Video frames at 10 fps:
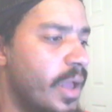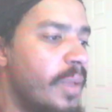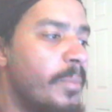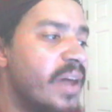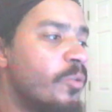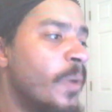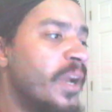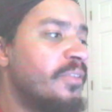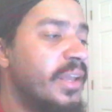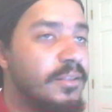And by the
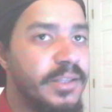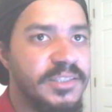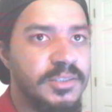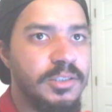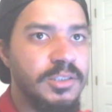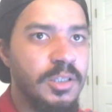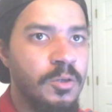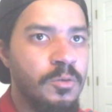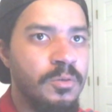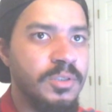way, they list the
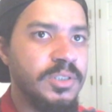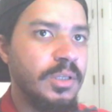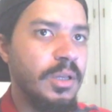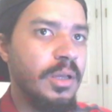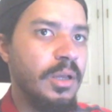songs